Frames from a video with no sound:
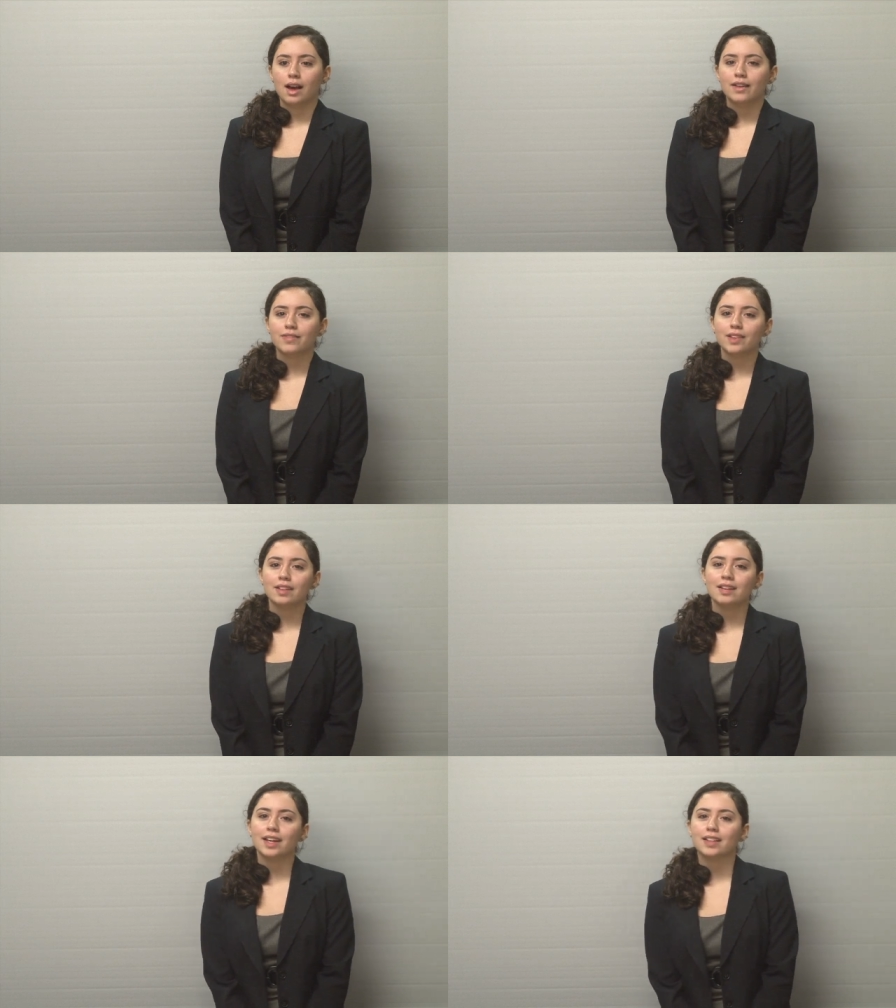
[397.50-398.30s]
I
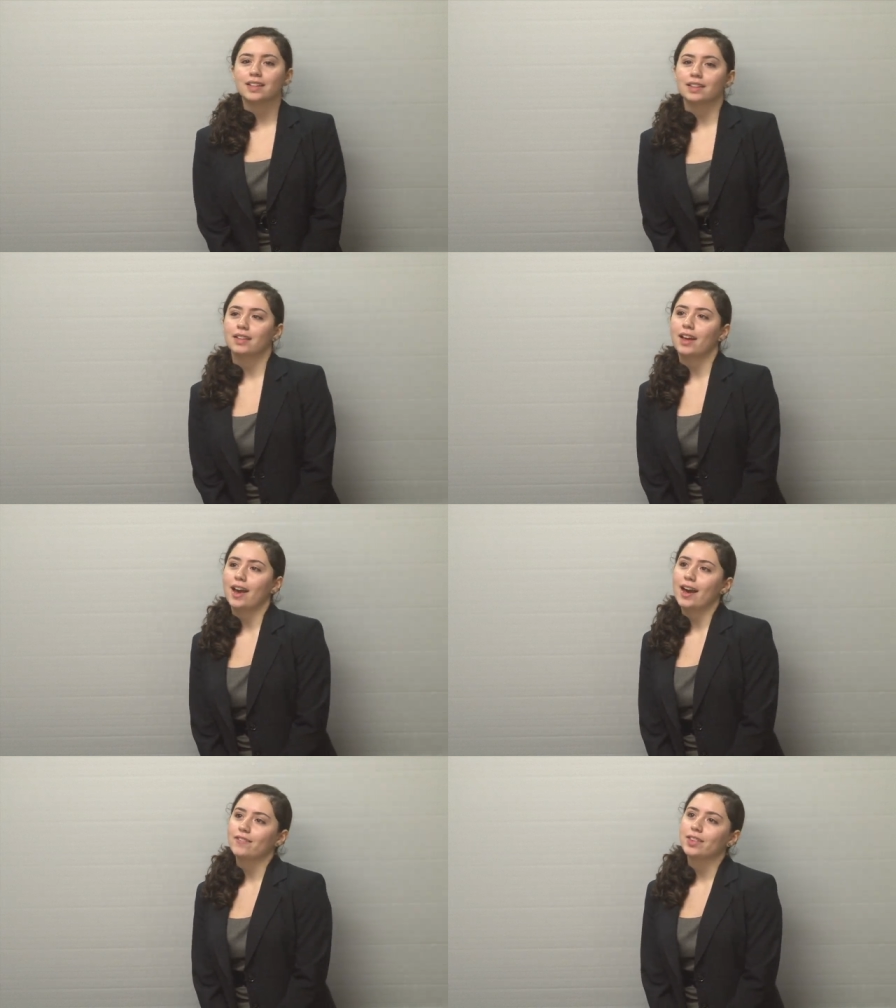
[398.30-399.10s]
feel like they
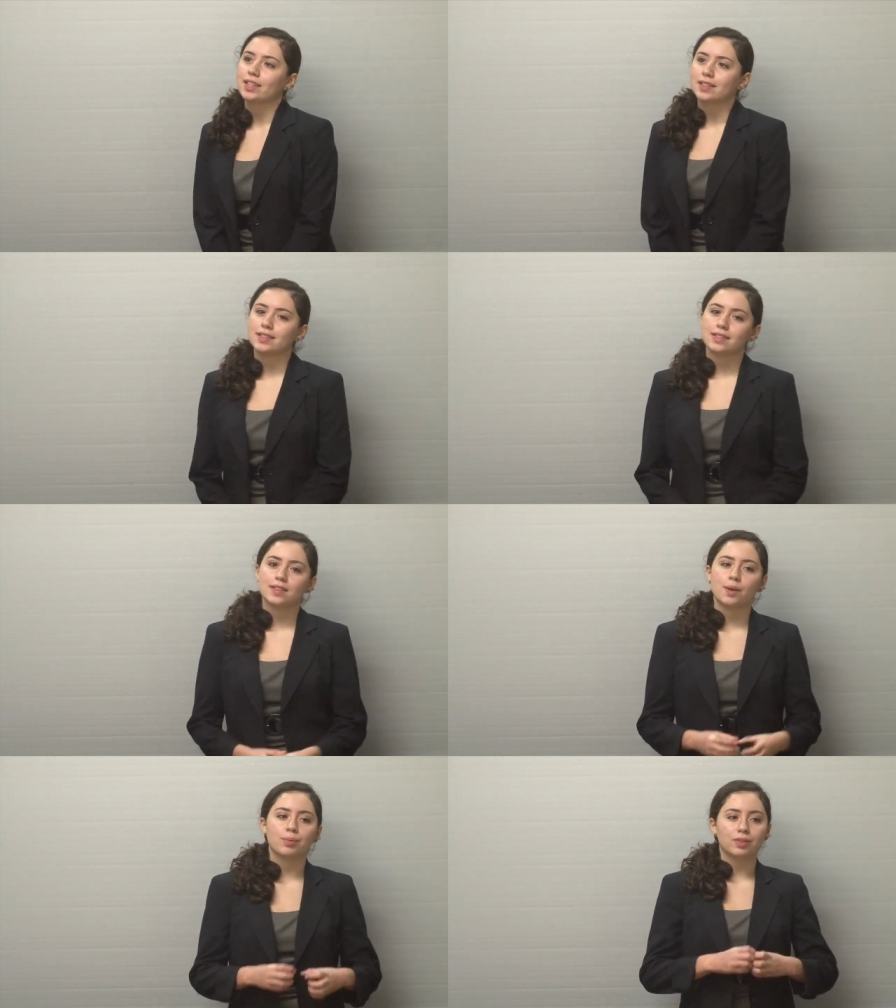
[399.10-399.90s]
have this
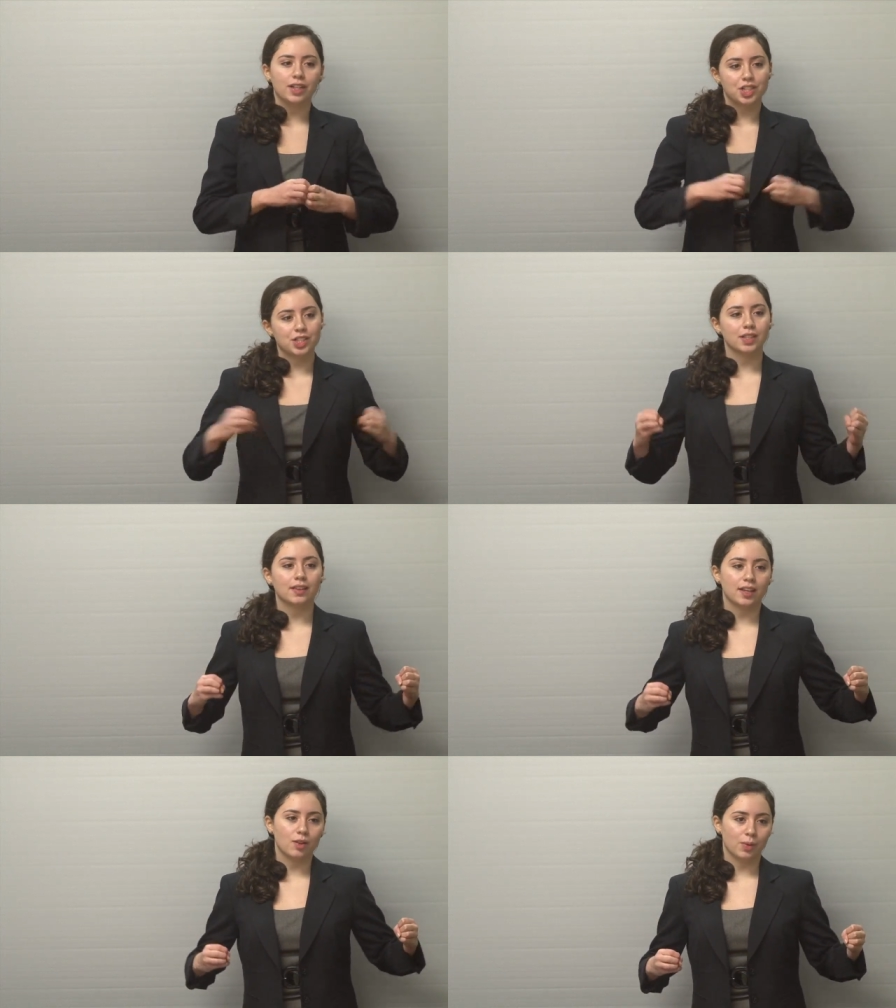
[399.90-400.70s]
separation
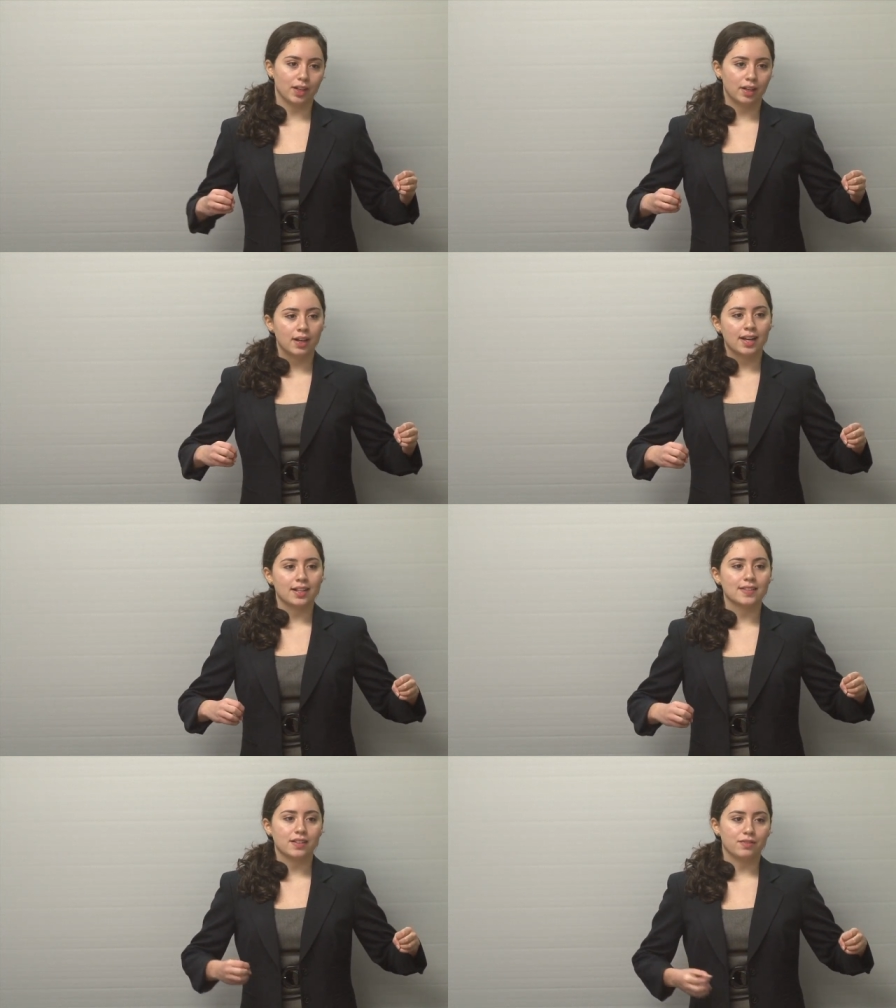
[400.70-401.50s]
thing where
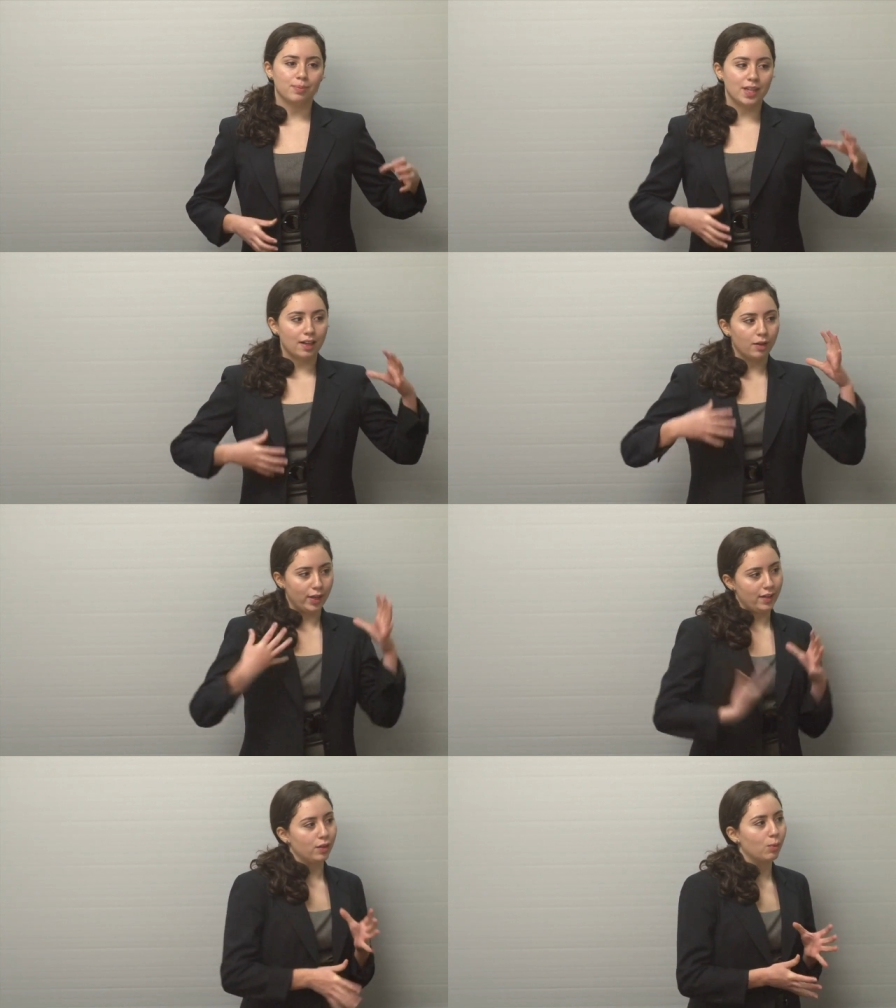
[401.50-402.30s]
instead of being in
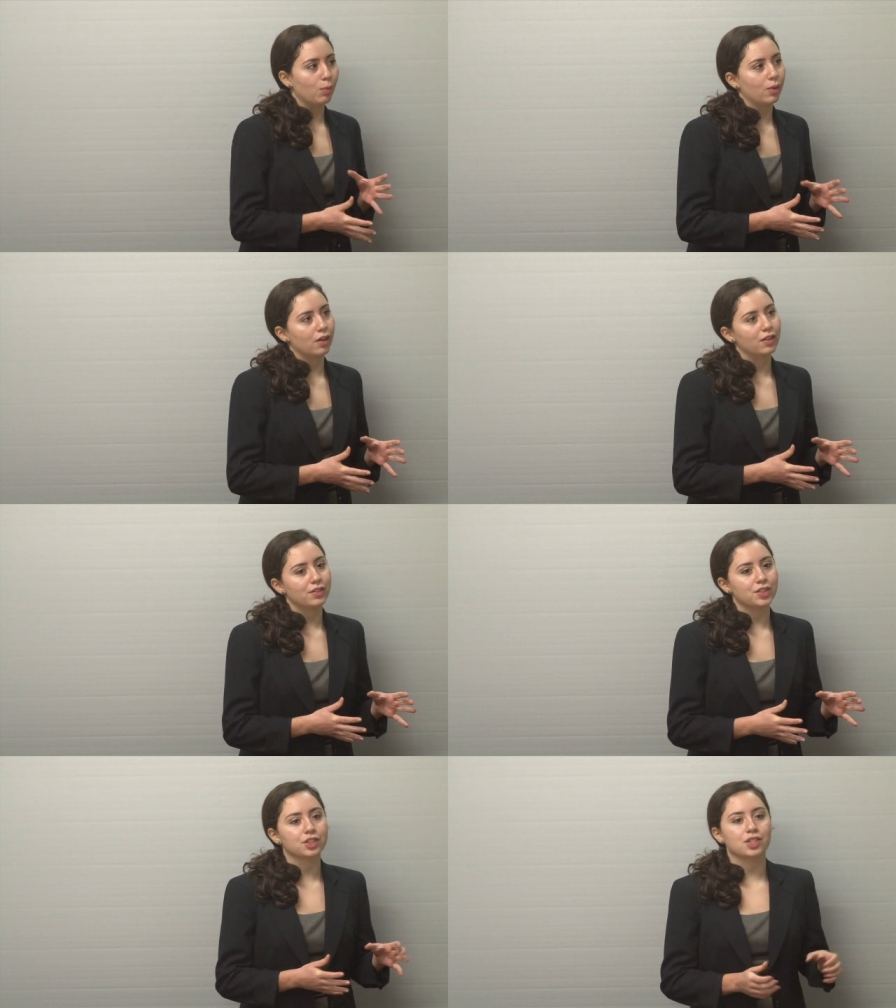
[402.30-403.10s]
the
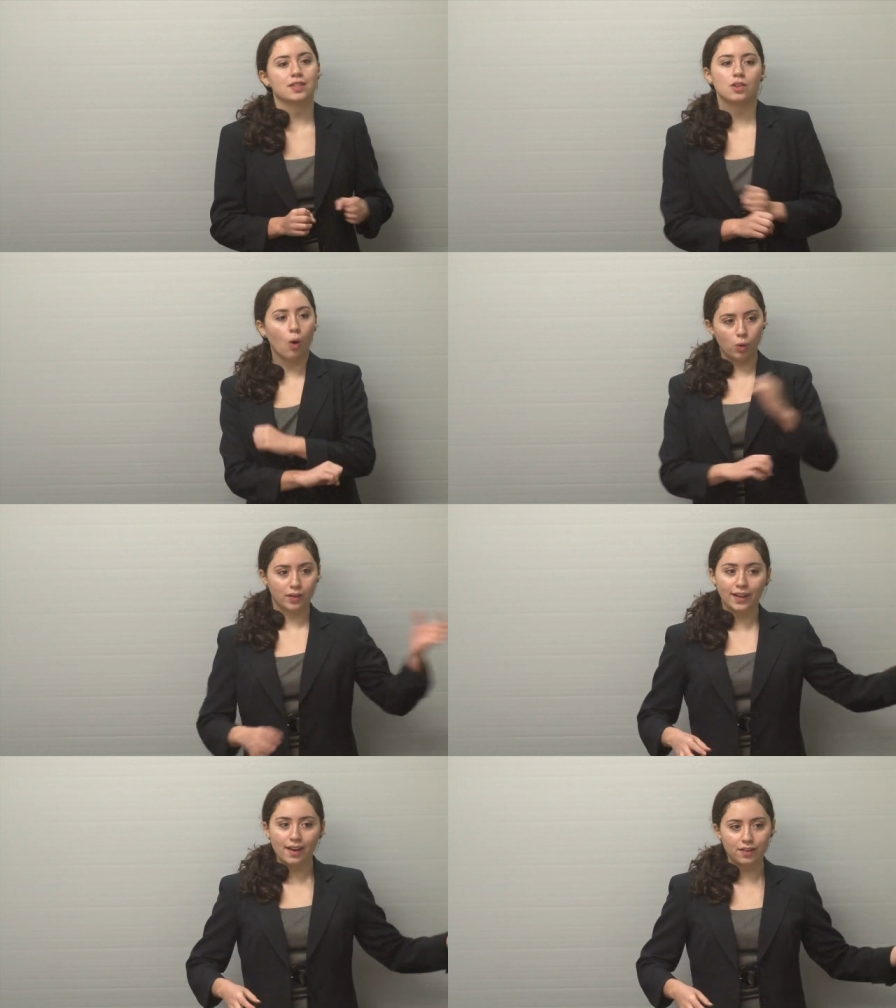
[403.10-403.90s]
world, you're just
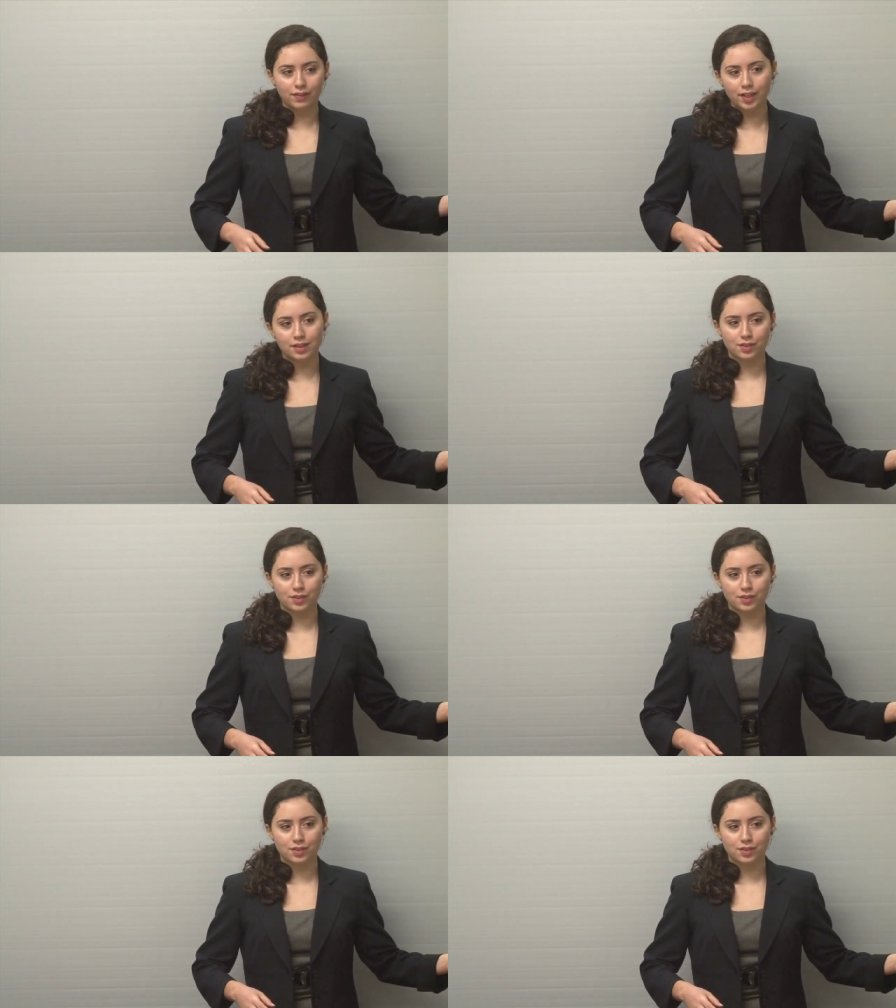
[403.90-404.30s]
totally out of it.